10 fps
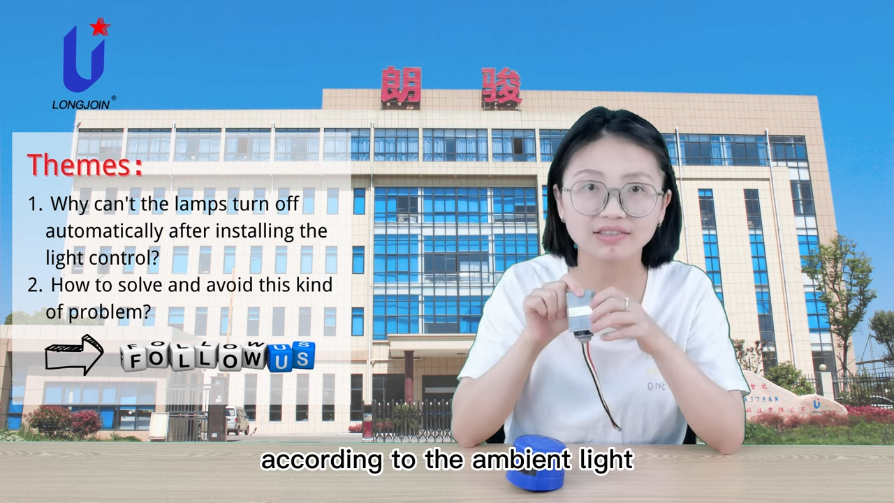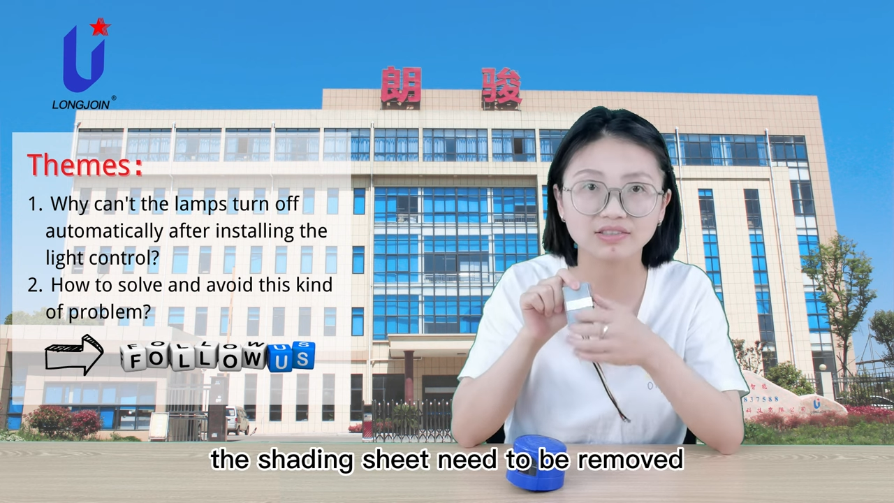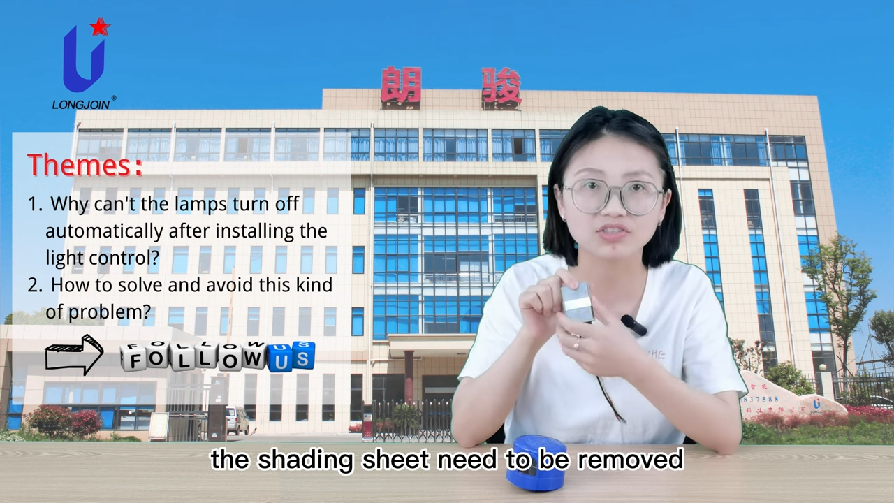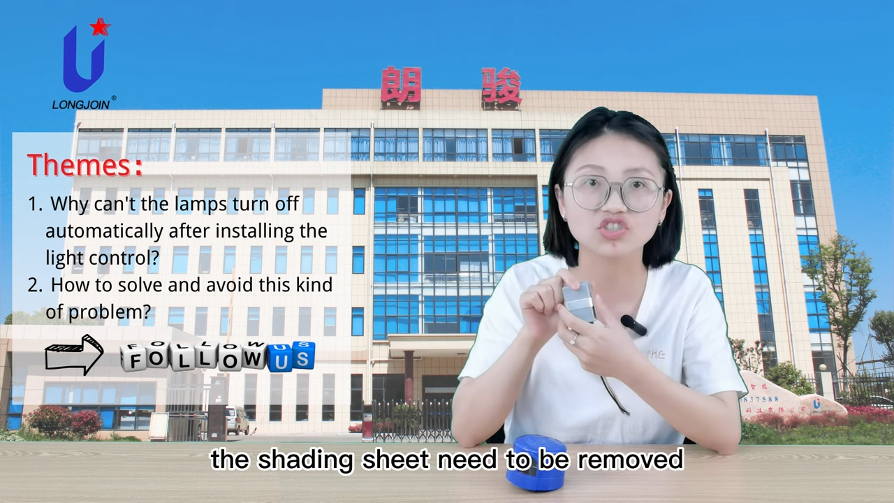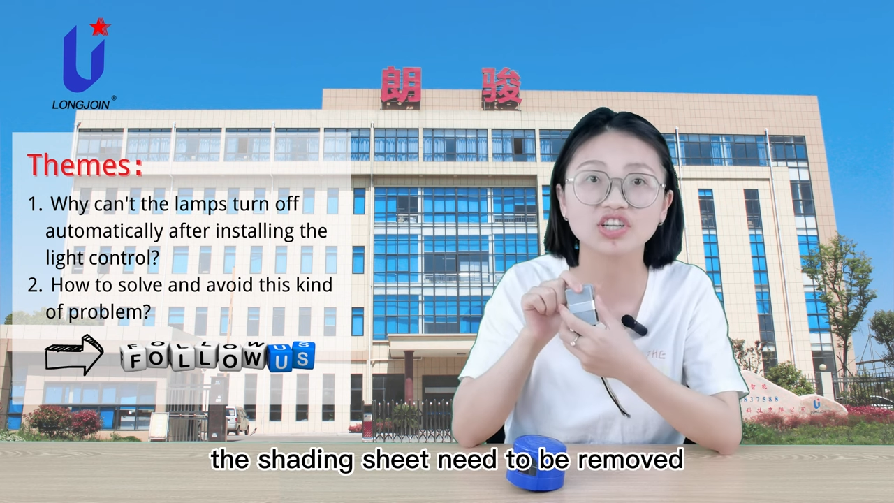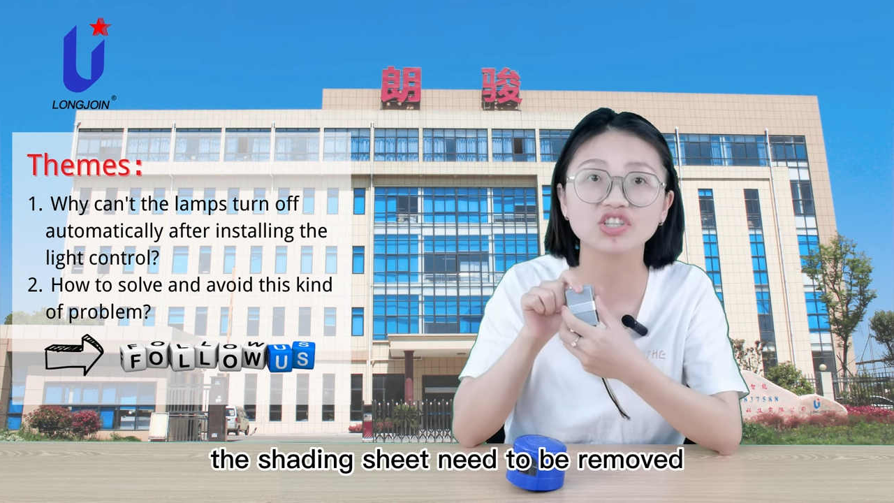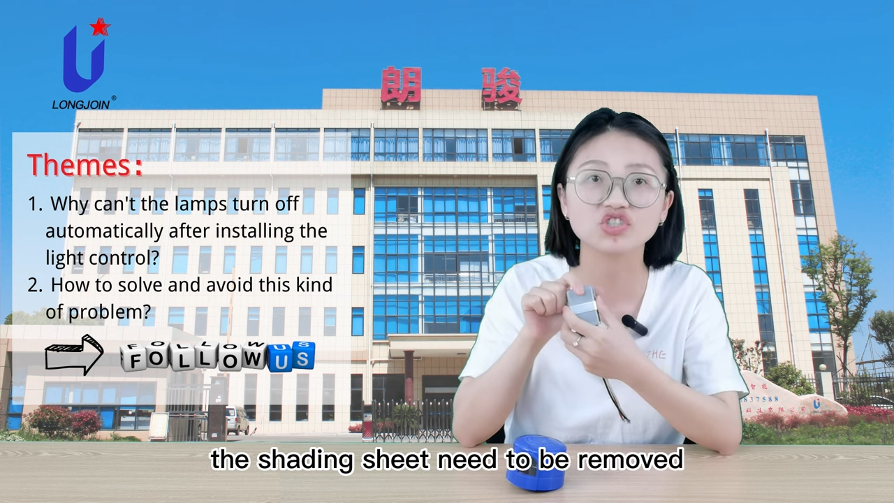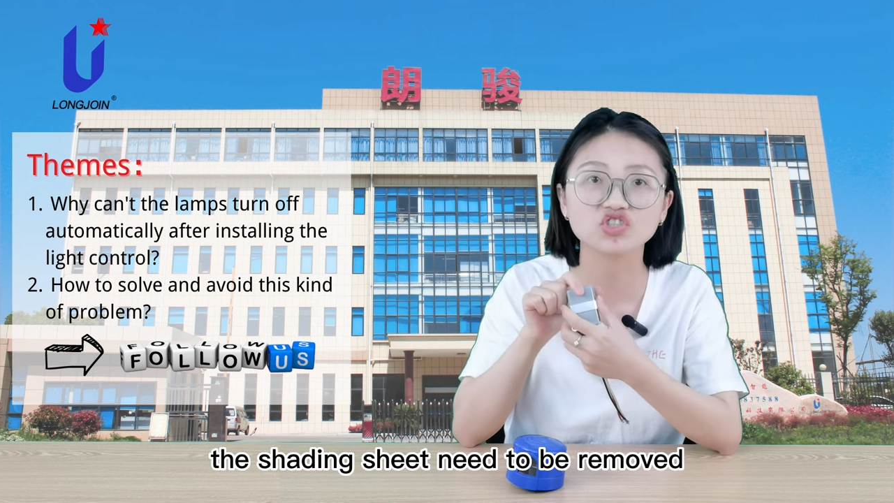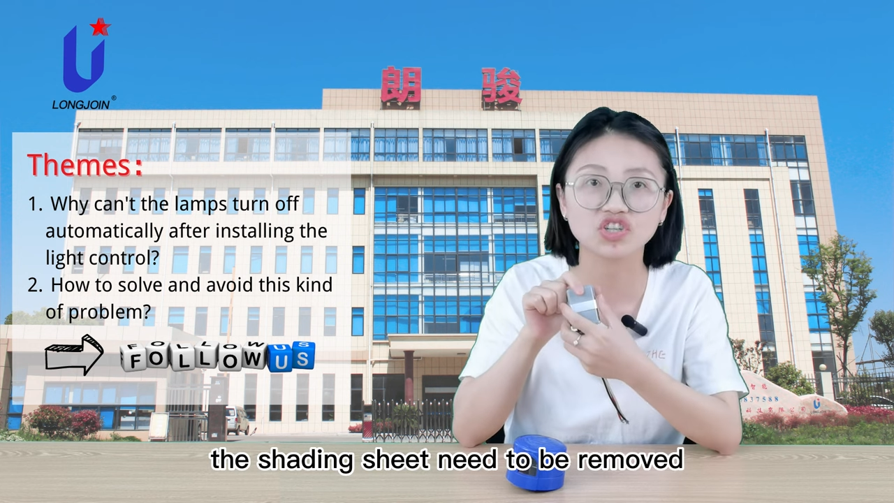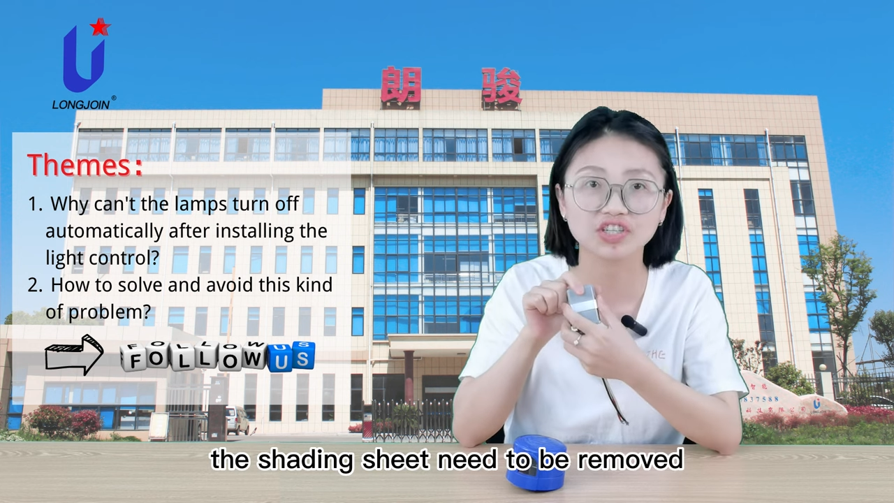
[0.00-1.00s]
the shading
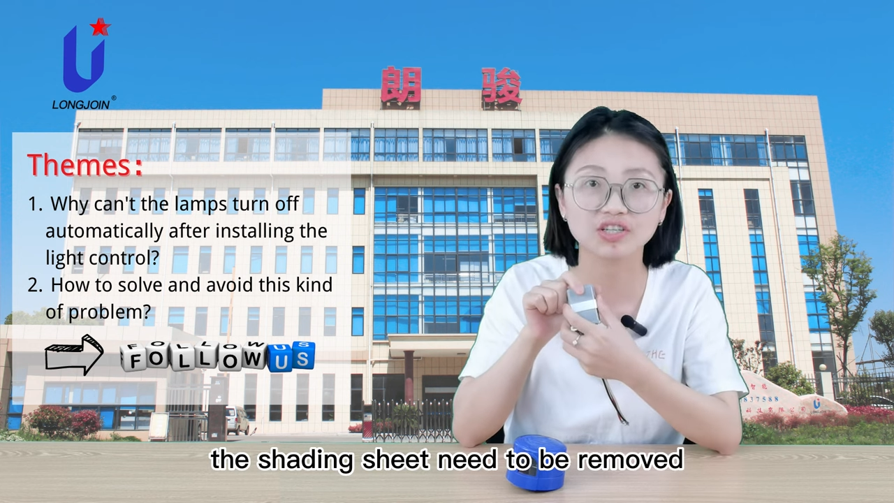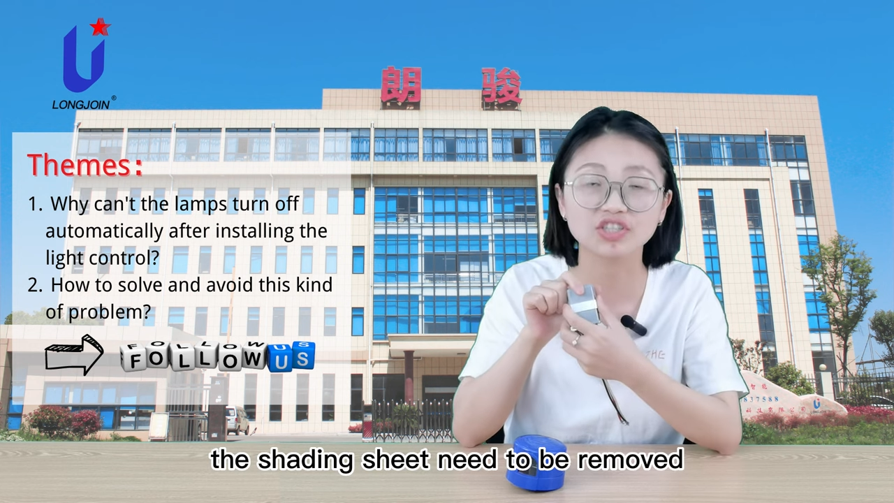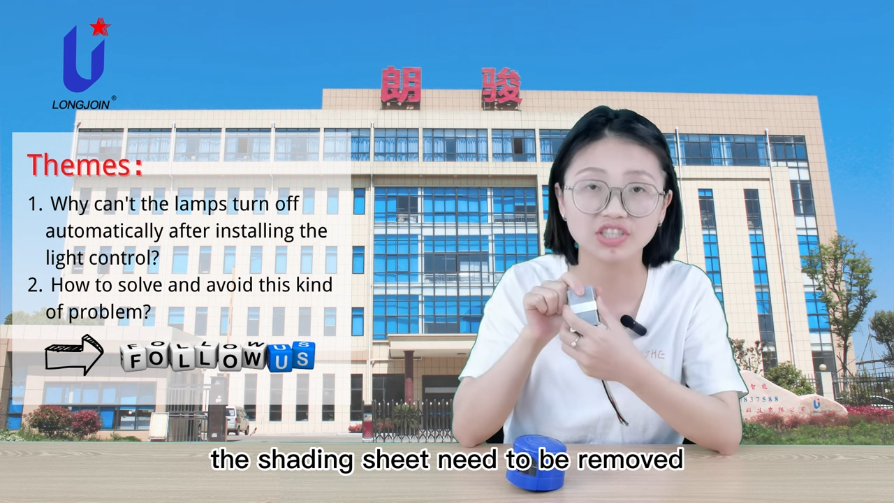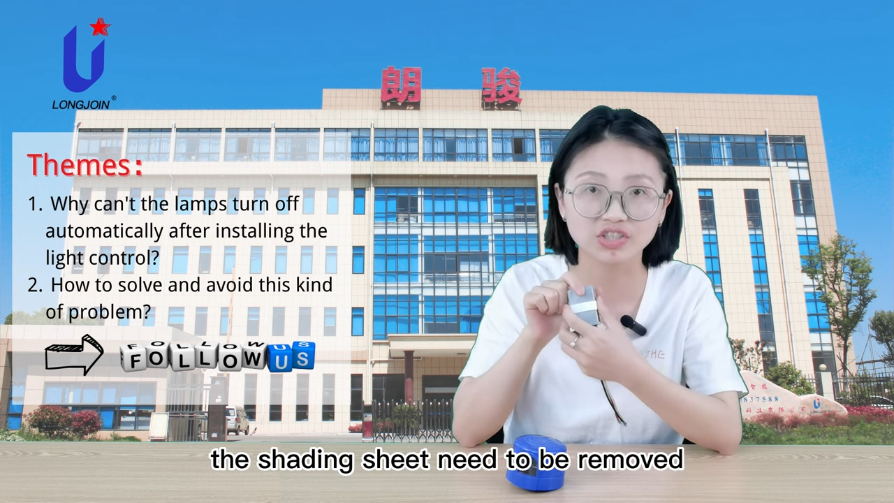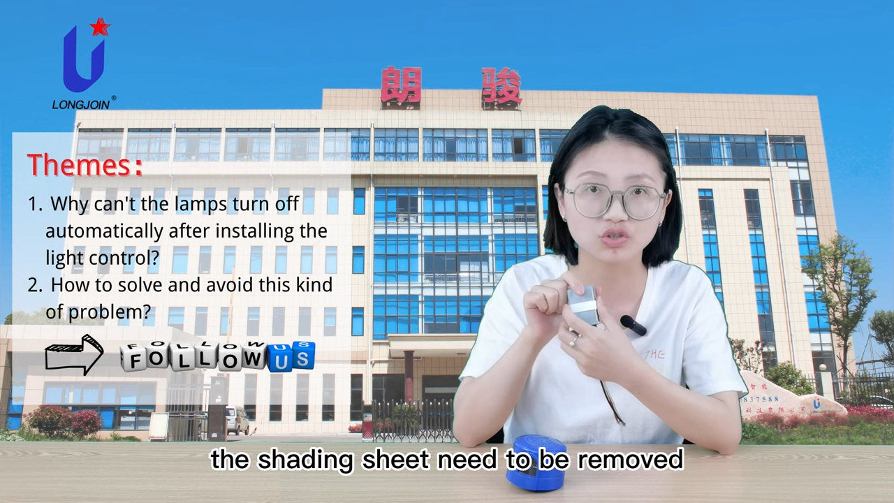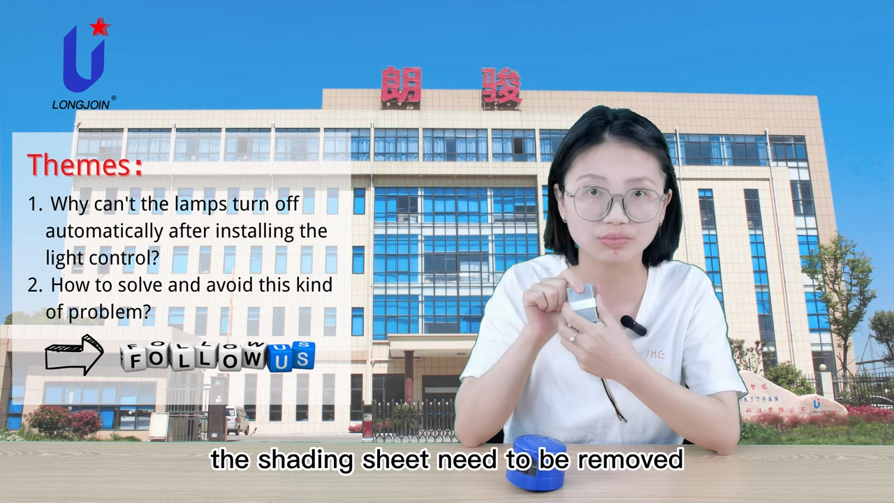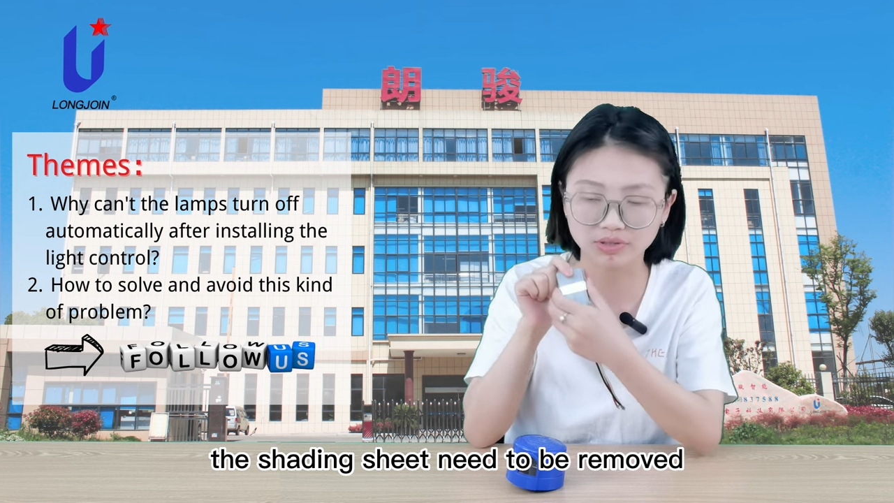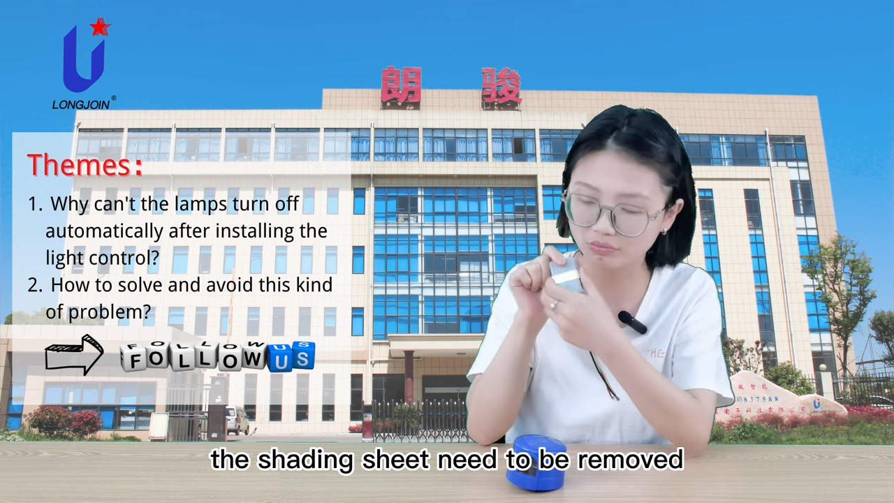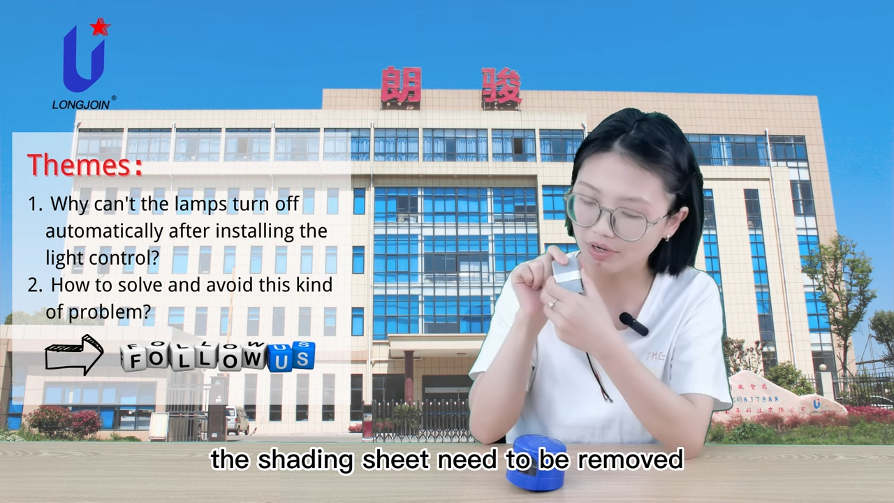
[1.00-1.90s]
sheet needs to be